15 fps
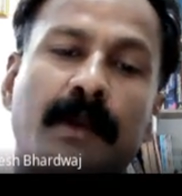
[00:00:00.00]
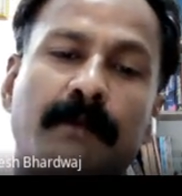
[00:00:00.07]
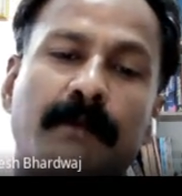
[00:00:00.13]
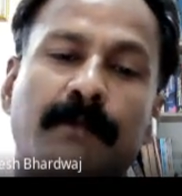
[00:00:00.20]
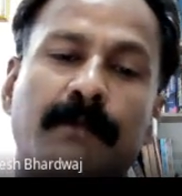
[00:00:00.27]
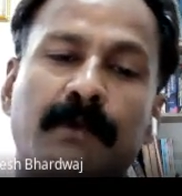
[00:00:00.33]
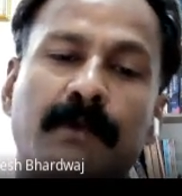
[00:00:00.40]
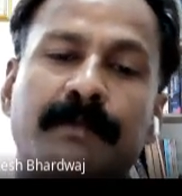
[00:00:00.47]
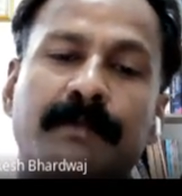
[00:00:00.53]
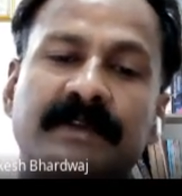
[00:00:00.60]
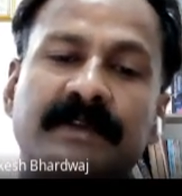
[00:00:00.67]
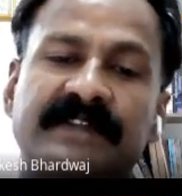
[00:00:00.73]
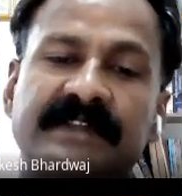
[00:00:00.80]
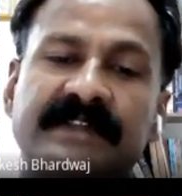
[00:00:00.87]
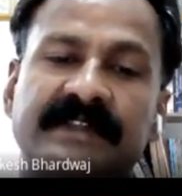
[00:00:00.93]
More
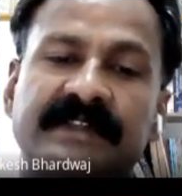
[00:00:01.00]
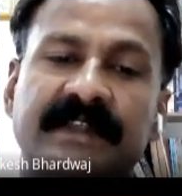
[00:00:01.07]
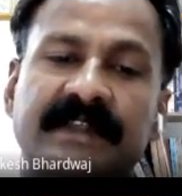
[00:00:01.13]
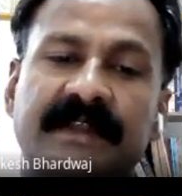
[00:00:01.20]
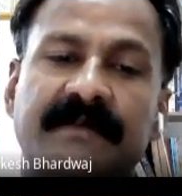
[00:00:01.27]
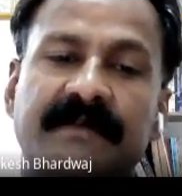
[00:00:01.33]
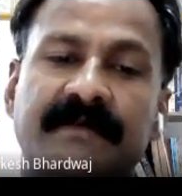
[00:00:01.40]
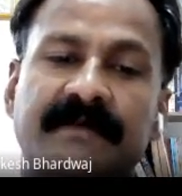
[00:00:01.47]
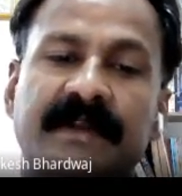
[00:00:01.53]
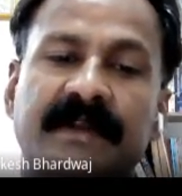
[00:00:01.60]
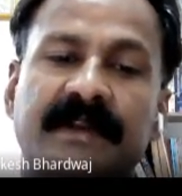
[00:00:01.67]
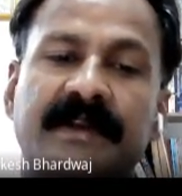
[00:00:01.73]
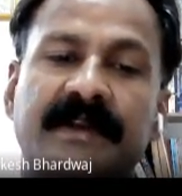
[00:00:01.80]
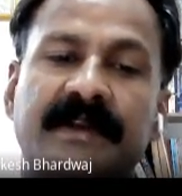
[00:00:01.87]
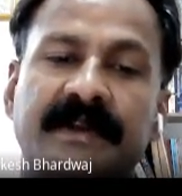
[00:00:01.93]
precisely, when
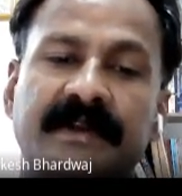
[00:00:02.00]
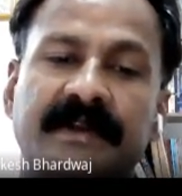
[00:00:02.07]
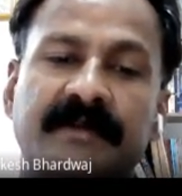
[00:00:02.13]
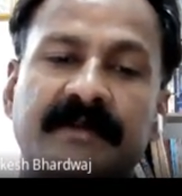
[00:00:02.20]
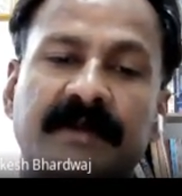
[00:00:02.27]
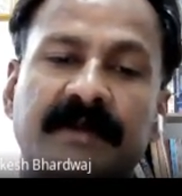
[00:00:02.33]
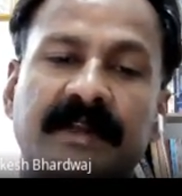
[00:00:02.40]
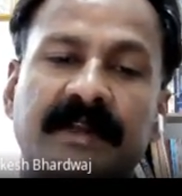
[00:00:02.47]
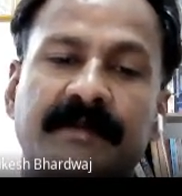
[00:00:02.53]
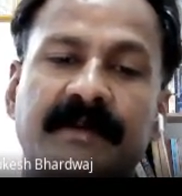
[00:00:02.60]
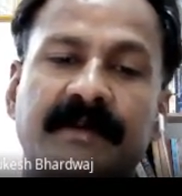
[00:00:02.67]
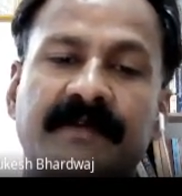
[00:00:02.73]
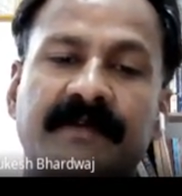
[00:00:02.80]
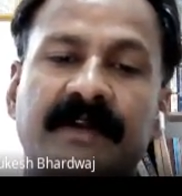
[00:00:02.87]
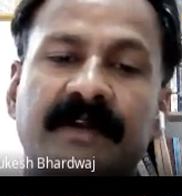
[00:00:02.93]
an integral multiple
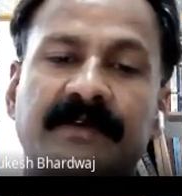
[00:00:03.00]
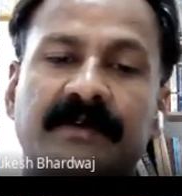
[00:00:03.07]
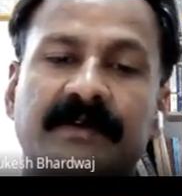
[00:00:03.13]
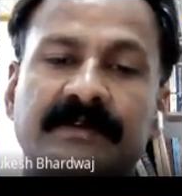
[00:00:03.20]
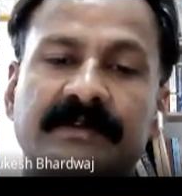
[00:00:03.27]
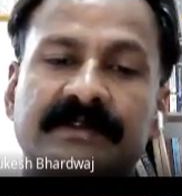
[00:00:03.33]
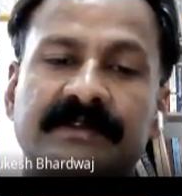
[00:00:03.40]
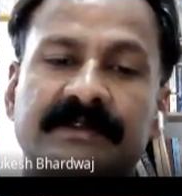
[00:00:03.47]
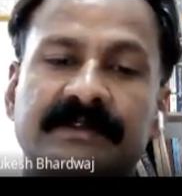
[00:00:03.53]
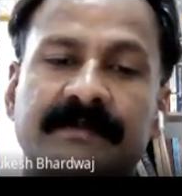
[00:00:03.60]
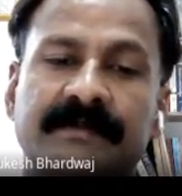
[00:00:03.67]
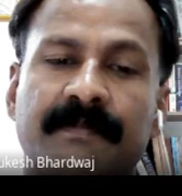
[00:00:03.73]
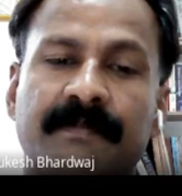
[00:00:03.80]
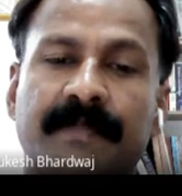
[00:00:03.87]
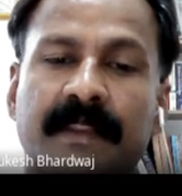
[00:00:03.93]
of electrons
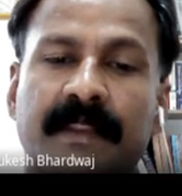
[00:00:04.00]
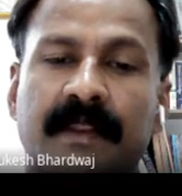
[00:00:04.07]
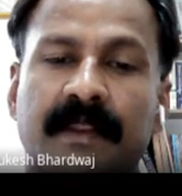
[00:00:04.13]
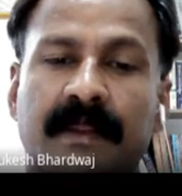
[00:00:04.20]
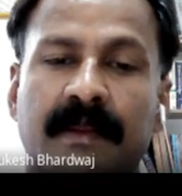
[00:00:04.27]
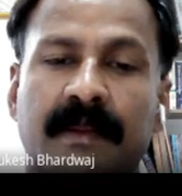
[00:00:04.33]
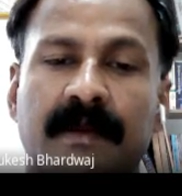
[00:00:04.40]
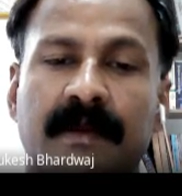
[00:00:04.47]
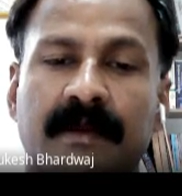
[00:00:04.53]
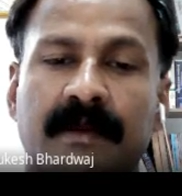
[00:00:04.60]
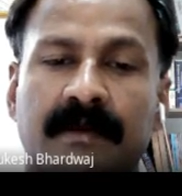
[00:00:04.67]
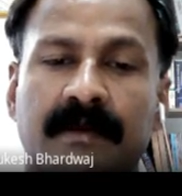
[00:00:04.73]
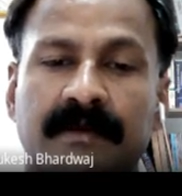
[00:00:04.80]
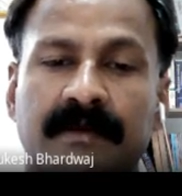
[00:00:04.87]
uh,